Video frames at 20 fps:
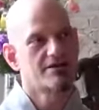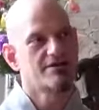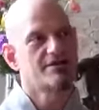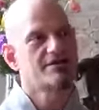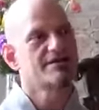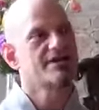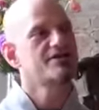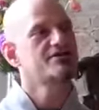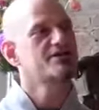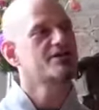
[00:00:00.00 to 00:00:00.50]
And
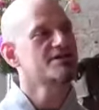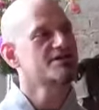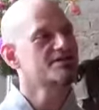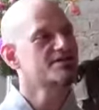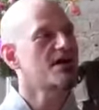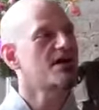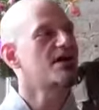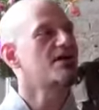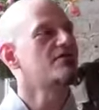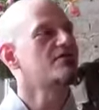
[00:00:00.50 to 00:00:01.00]
the teaching
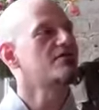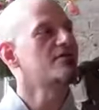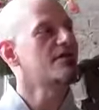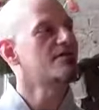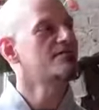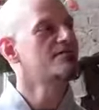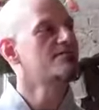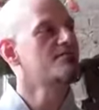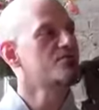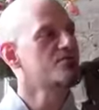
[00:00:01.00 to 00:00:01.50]
style
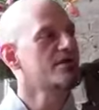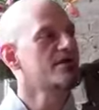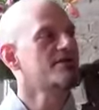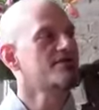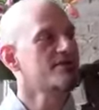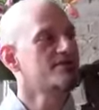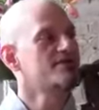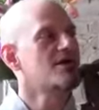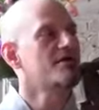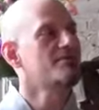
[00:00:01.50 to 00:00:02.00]
of the Buddha
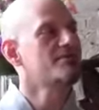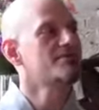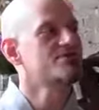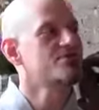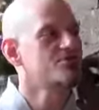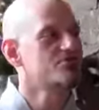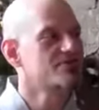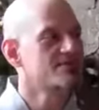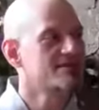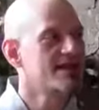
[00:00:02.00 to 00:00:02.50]
in the Dharma
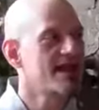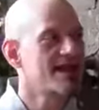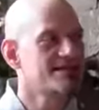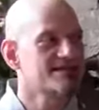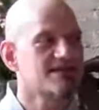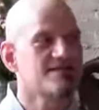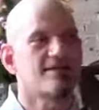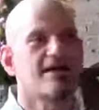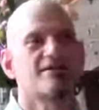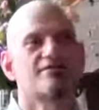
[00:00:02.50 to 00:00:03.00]
Sutra is to
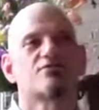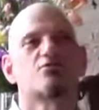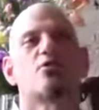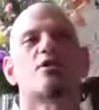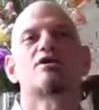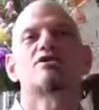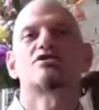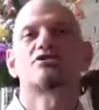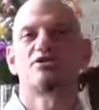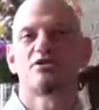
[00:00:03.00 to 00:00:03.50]
ask a lot of
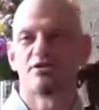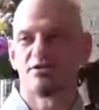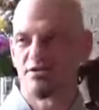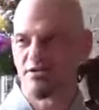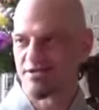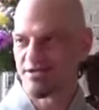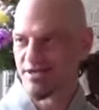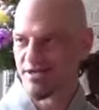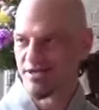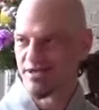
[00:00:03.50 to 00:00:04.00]

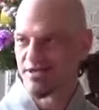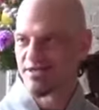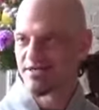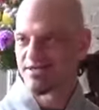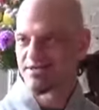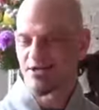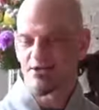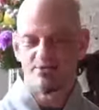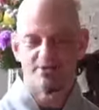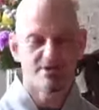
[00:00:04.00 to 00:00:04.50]
questions.
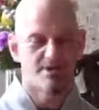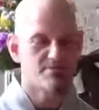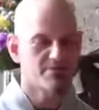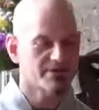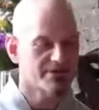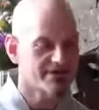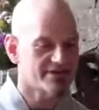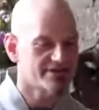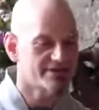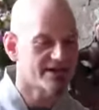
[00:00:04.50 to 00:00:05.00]
So
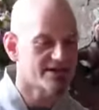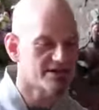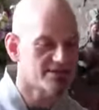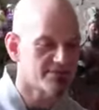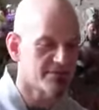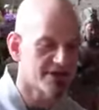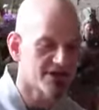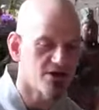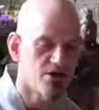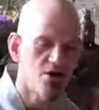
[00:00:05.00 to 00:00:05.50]
typically he'll say
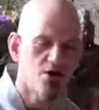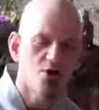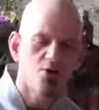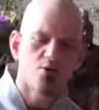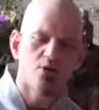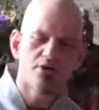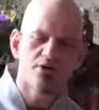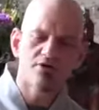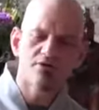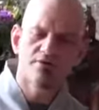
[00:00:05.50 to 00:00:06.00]
something like,
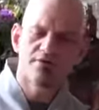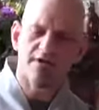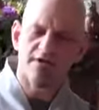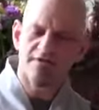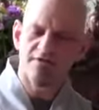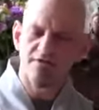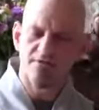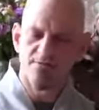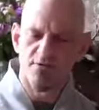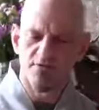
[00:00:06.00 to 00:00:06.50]
what do you
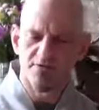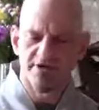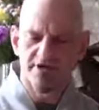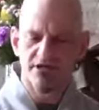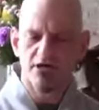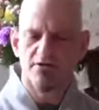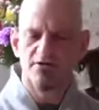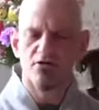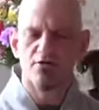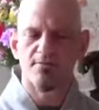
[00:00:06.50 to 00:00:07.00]
think,
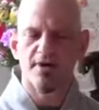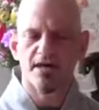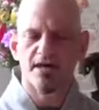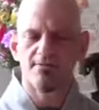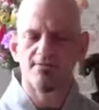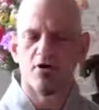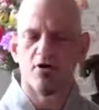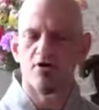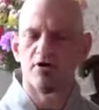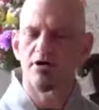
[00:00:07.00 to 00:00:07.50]
Subhuti? Are there
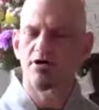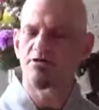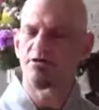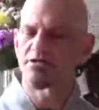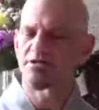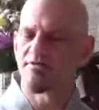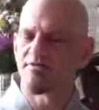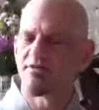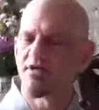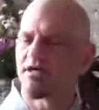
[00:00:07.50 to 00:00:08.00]
many
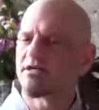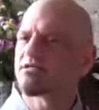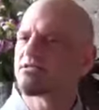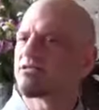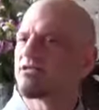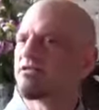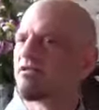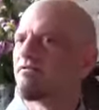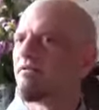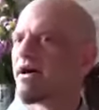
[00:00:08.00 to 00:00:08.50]
particles of
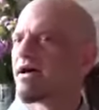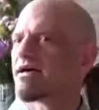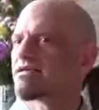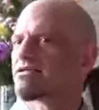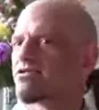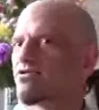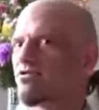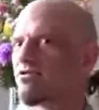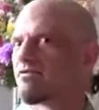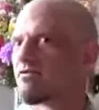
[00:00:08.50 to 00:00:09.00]
dust in the
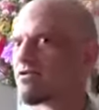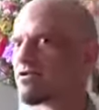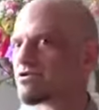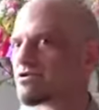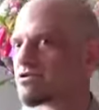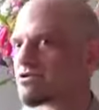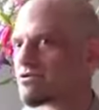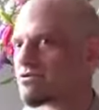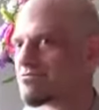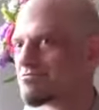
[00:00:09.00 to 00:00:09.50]
vast
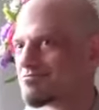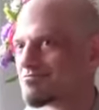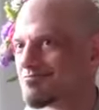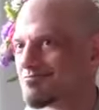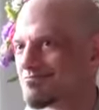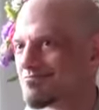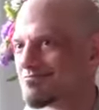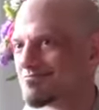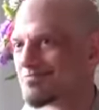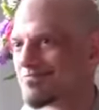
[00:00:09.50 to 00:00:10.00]
universe?
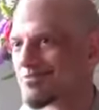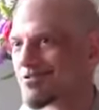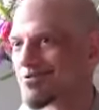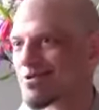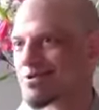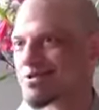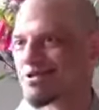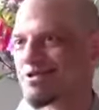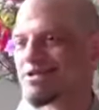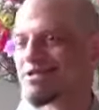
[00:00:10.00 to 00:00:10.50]

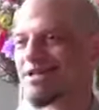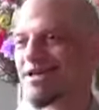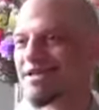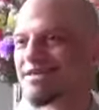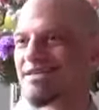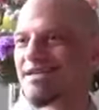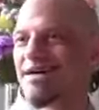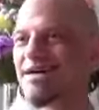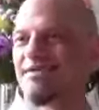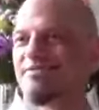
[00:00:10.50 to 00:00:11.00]
Questions
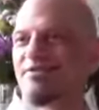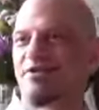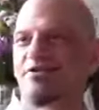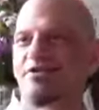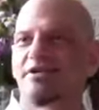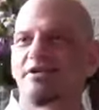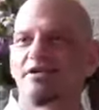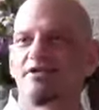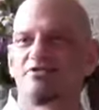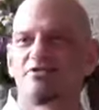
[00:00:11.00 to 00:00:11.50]
like that.
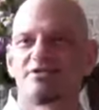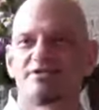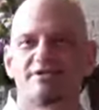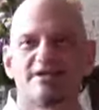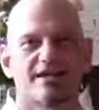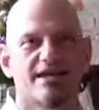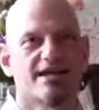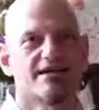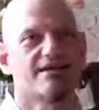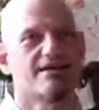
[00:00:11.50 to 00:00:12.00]
Very
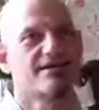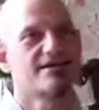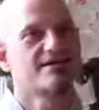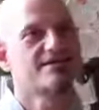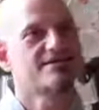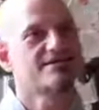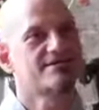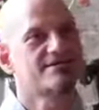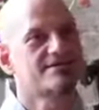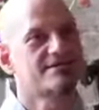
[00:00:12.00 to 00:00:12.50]
interesting,
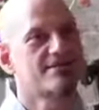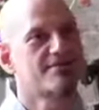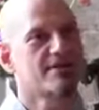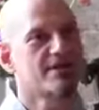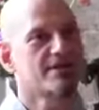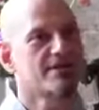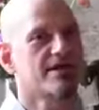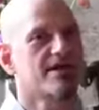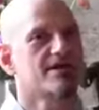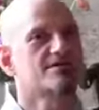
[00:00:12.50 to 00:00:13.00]

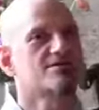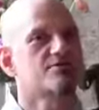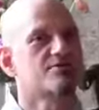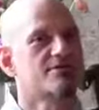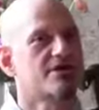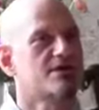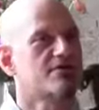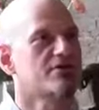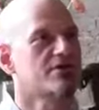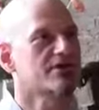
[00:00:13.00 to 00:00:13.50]
seemingly
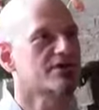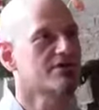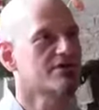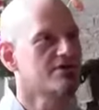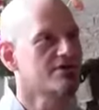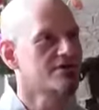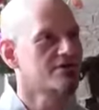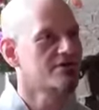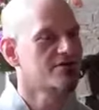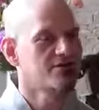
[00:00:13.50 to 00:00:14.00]
esoteric
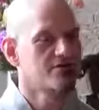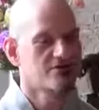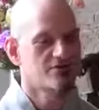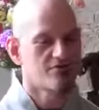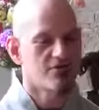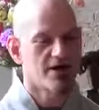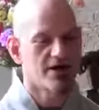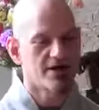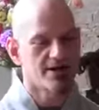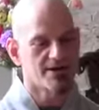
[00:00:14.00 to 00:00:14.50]

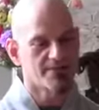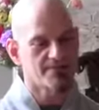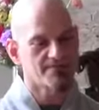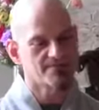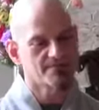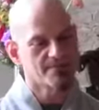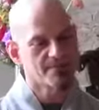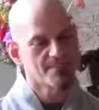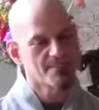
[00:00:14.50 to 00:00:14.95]
writing.